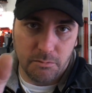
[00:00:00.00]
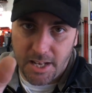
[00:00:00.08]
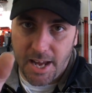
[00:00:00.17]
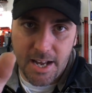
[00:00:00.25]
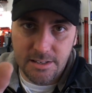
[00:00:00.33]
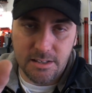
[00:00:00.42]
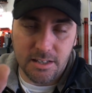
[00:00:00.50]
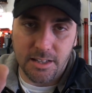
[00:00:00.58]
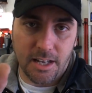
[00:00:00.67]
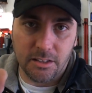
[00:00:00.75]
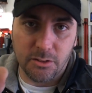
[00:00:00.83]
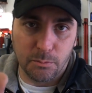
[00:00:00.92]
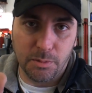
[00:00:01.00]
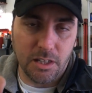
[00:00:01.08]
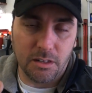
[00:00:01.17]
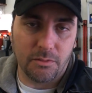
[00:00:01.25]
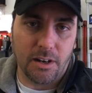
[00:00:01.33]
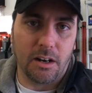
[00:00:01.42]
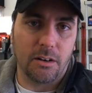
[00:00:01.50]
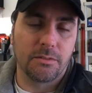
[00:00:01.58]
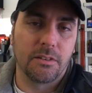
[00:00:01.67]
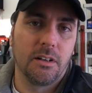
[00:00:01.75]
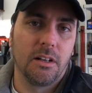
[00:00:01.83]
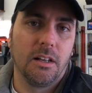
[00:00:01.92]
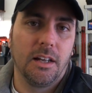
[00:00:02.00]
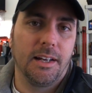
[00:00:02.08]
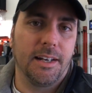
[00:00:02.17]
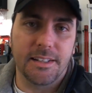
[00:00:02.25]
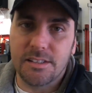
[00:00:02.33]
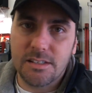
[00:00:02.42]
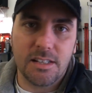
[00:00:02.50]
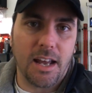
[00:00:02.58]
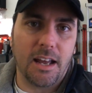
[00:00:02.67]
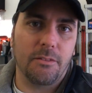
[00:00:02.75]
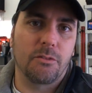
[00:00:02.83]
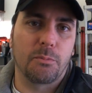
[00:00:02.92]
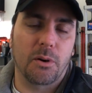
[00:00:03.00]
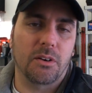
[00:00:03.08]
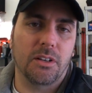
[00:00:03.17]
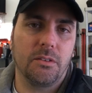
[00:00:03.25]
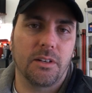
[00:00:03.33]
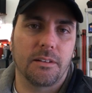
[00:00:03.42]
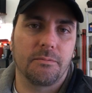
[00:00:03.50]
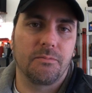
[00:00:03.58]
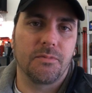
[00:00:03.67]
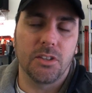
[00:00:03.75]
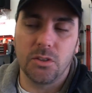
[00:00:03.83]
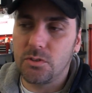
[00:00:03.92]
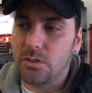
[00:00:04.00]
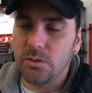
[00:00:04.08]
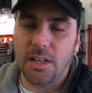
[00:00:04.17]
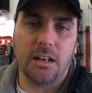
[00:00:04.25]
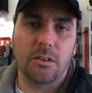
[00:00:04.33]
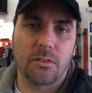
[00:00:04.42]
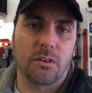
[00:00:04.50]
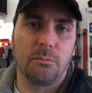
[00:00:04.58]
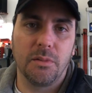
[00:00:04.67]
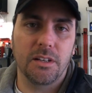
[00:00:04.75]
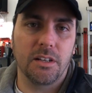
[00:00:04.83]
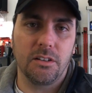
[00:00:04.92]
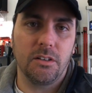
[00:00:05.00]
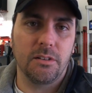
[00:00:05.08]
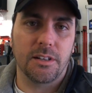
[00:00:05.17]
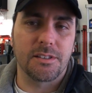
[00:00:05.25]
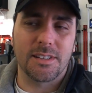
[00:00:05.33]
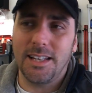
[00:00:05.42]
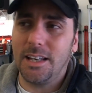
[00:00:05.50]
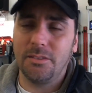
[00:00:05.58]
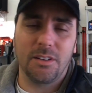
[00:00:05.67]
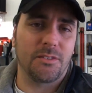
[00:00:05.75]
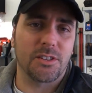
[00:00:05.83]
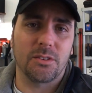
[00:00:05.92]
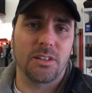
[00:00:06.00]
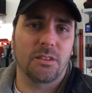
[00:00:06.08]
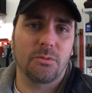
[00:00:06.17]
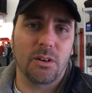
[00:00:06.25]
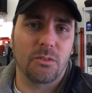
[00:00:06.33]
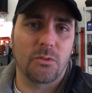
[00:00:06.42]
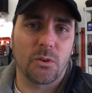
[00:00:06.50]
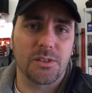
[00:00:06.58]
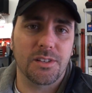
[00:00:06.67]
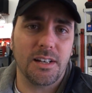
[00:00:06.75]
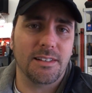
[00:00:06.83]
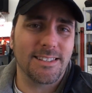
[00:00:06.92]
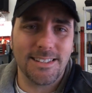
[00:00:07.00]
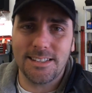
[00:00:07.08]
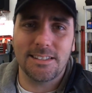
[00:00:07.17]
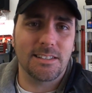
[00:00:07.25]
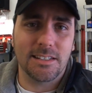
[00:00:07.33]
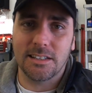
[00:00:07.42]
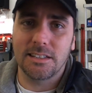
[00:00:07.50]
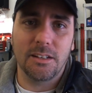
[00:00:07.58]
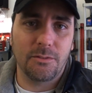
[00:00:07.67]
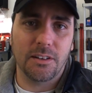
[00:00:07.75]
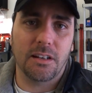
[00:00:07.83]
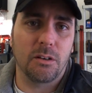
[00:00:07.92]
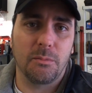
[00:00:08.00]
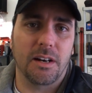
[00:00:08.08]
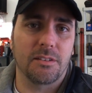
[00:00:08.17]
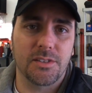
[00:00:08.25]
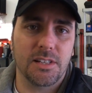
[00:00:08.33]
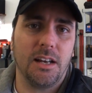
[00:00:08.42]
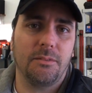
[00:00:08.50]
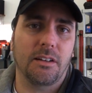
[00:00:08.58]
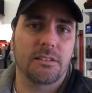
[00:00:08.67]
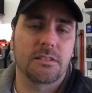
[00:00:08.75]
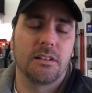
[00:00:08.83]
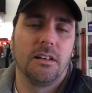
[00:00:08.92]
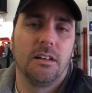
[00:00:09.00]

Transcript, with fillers: casting that little bleeder valve is saved per unit. You do that over a million units, even if it's only three or four cents, that's a significant amount of savings.